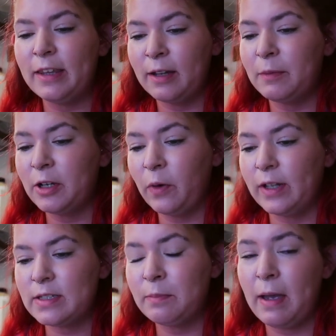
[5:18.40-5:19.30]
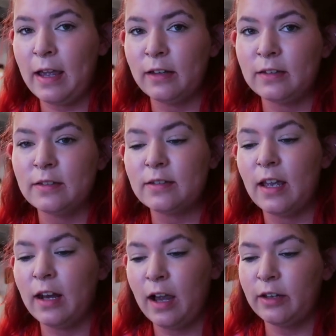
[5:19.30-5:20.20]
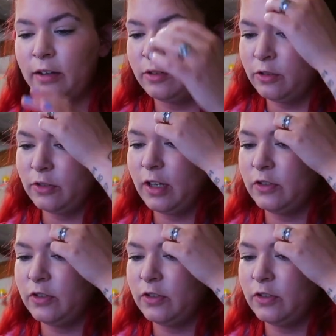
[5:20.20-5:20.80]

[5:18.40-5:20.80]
think I'm going to go get some pens and highlighters and